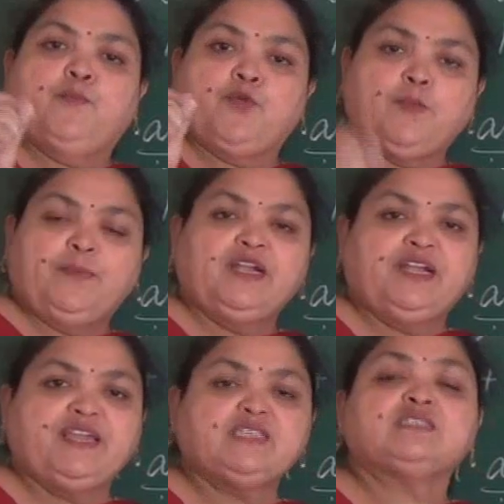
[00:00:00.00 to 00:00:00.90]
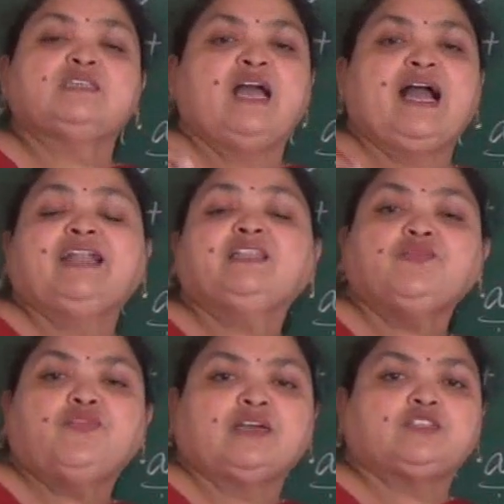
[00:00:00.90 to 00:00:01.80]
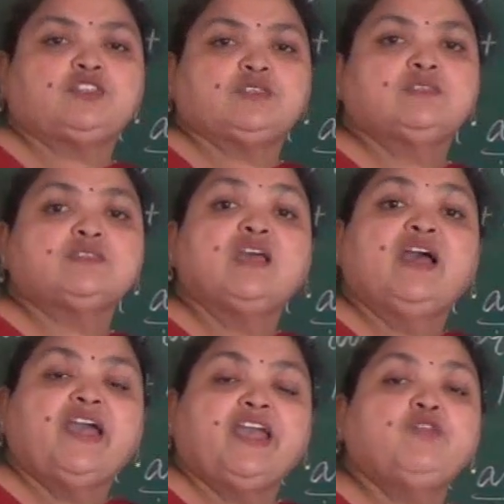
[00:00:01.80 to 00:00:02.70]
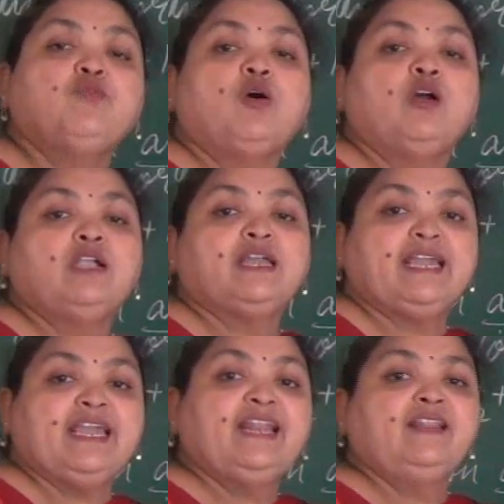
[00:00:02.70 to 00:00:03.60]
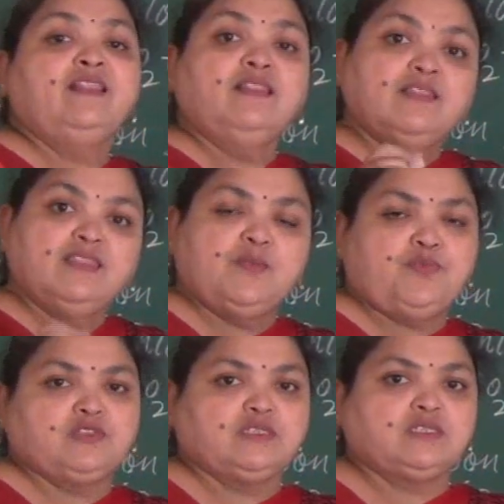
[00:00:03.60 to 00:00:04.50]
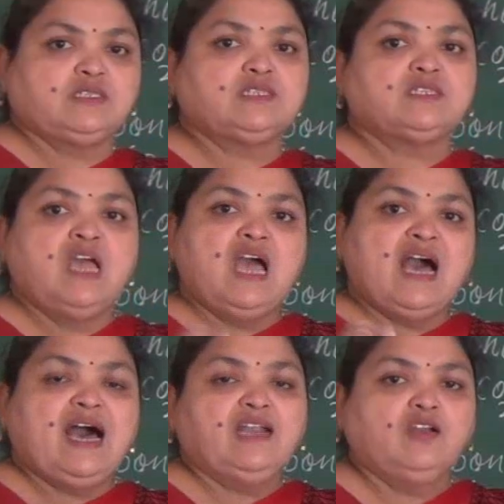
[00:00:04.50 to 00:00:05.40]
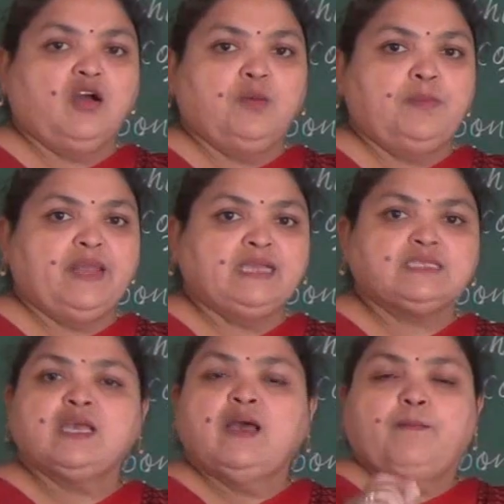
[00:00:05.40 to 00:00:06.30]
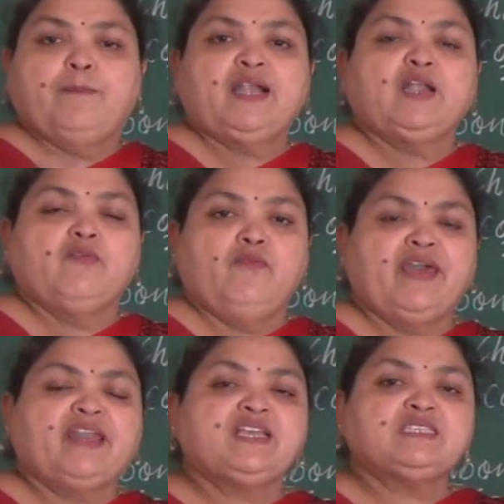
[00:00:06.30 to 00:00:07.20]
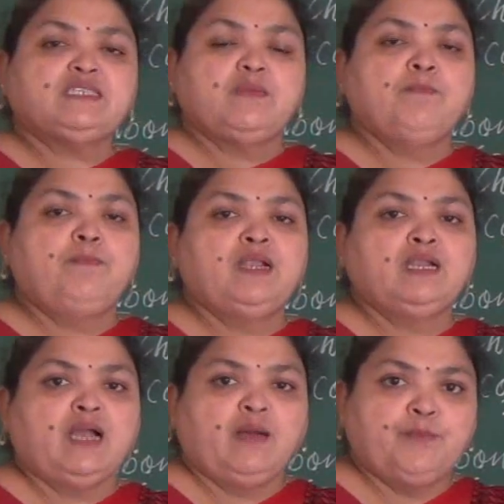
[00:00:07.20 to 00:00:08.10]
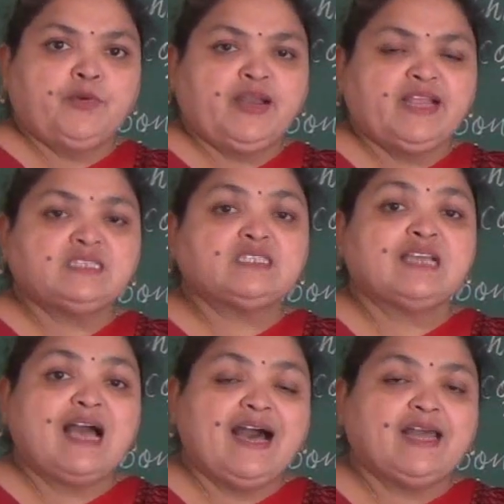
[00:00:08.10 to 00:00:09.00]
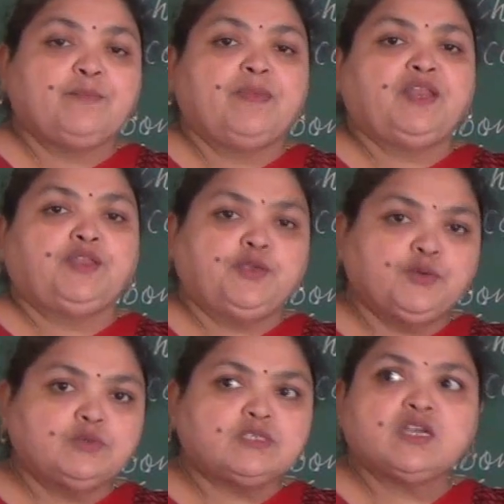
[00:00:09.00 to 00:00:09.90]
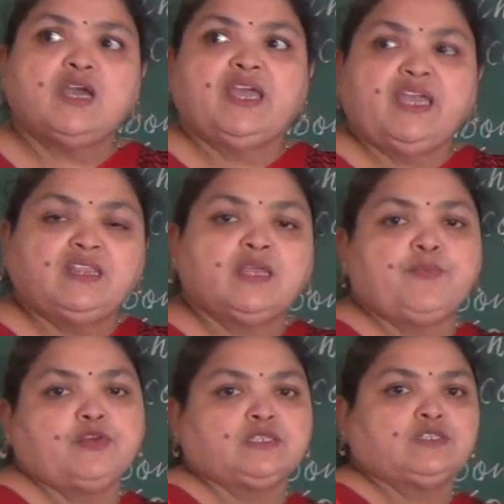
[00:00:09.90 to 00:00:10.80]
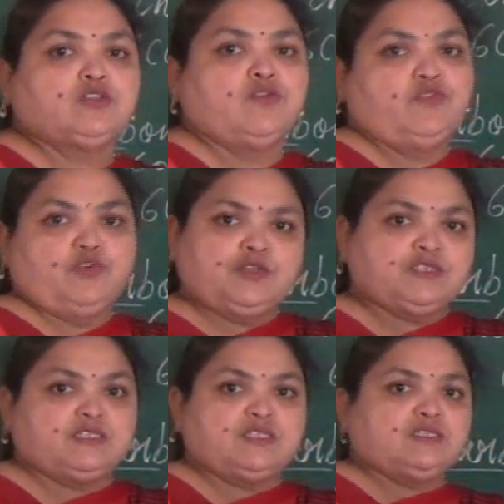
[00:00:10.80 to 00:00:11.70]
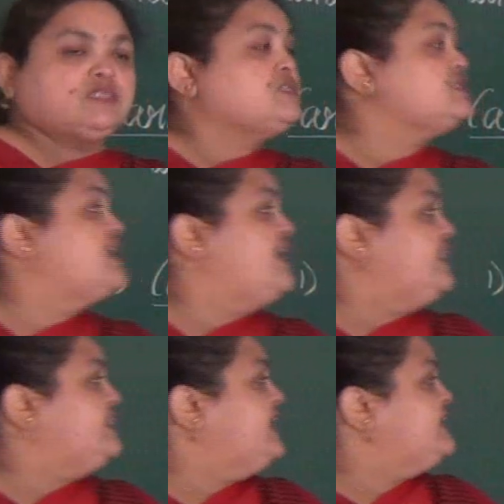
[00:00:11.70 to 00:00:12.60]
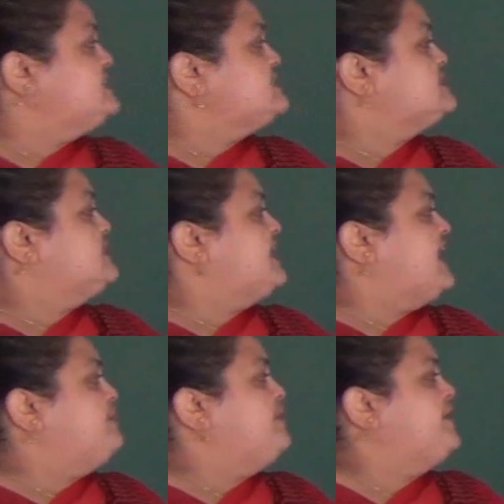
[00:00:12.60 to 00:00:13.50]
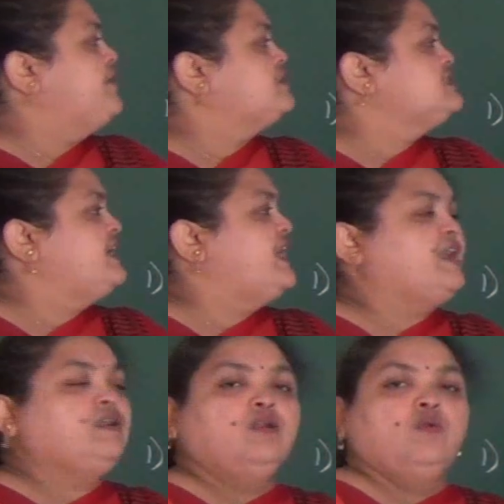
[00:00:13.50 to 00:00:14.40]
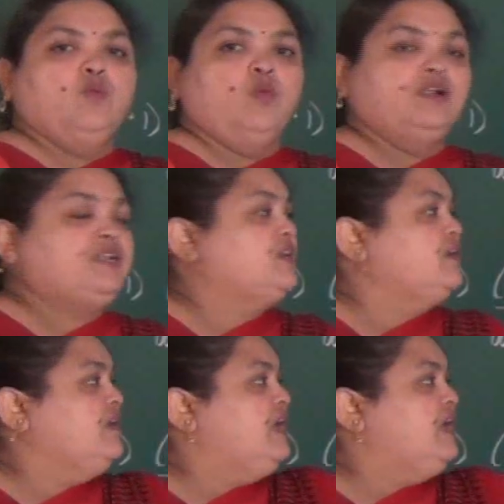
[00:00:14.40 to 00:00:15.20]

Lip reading: properties and the functions involved in the processes are complex, but very simple components are being used in the process of photosynthesis, that is carbon dioxide and water,